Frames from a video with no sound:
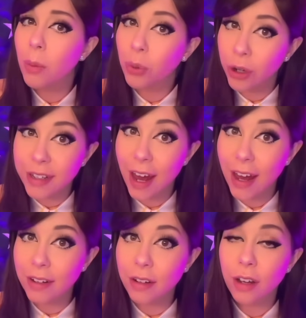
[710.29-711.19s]

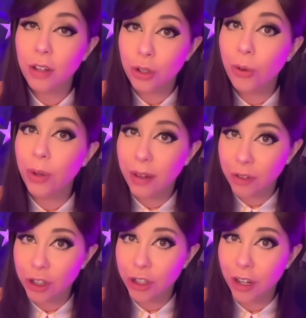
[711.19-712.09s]
pretend to give
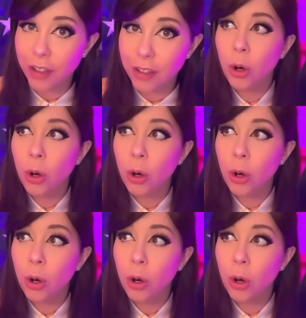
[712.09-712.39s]
a shit,